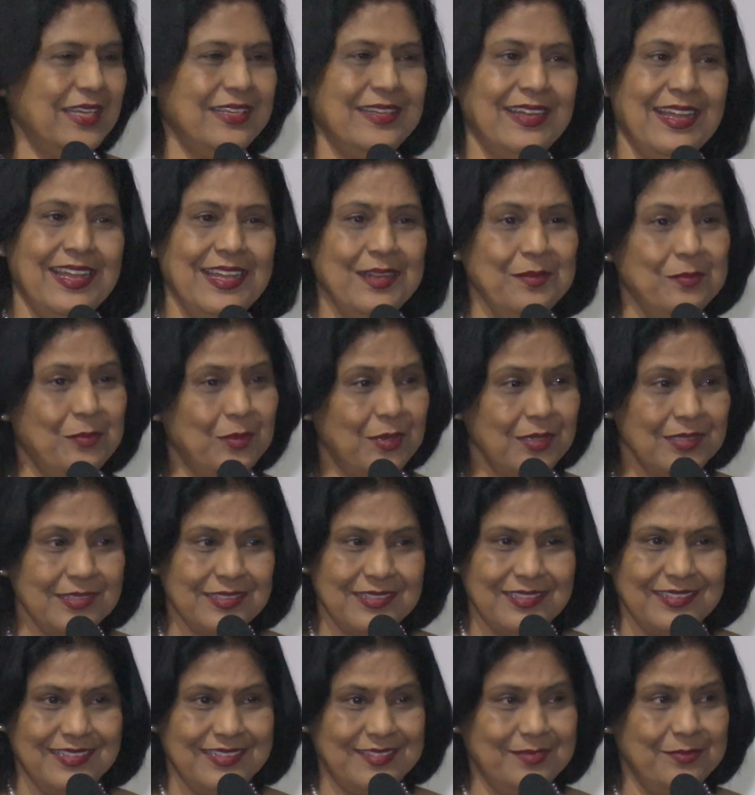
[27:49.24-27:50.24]
that
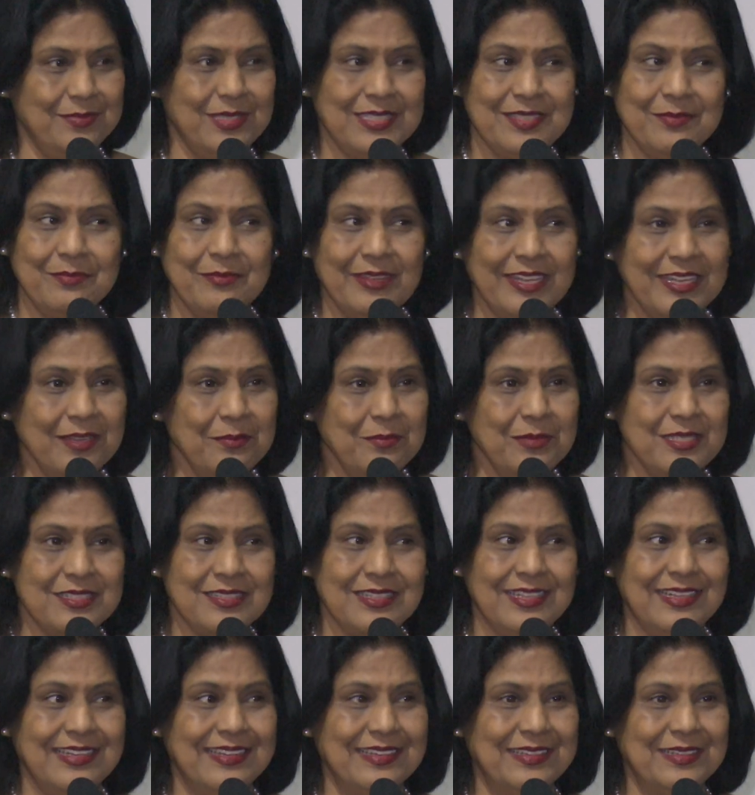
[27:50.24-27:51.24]
it's very
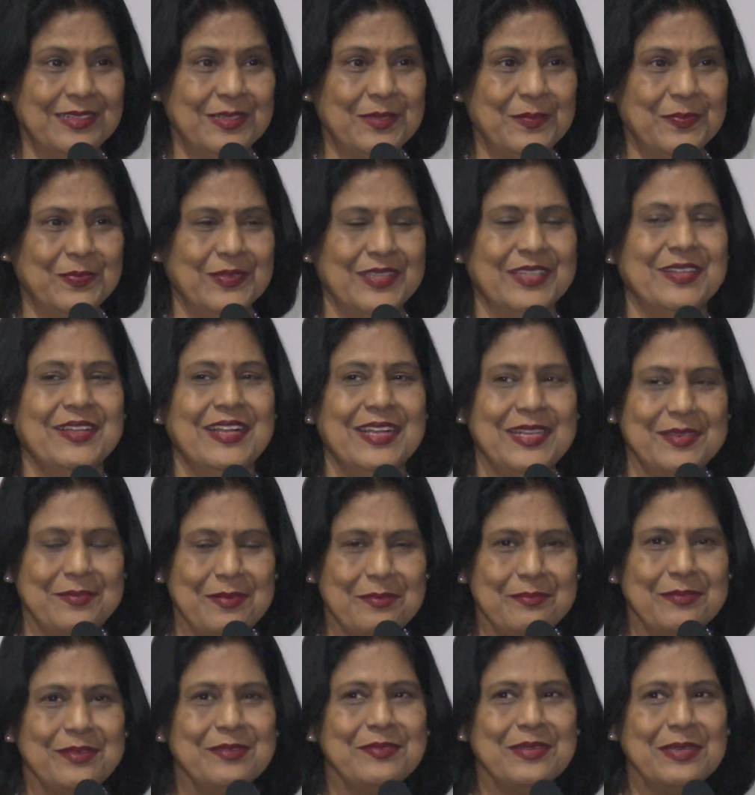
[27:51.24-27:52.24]
misleading. So I
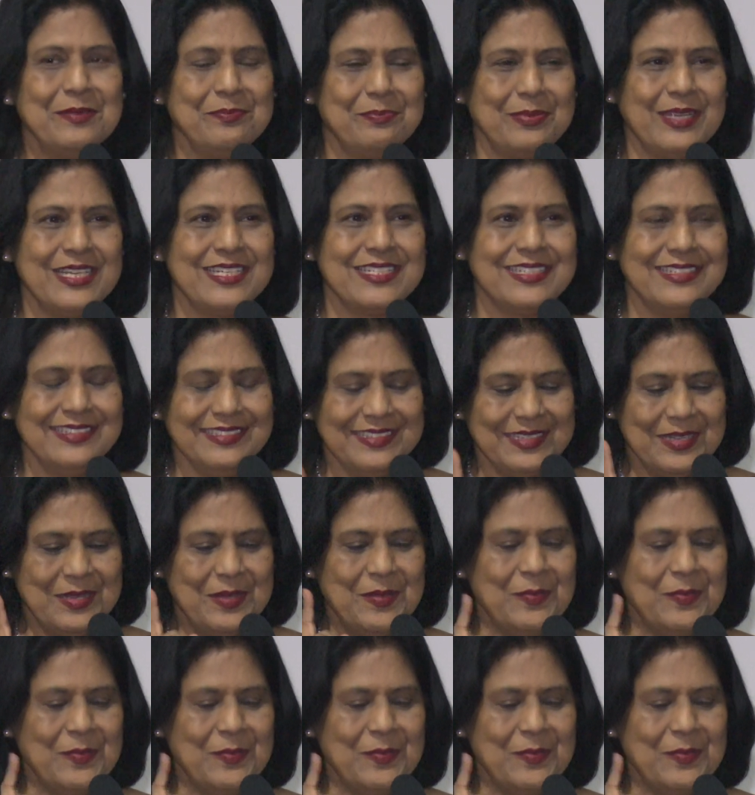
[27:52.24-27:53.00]
remember one patient.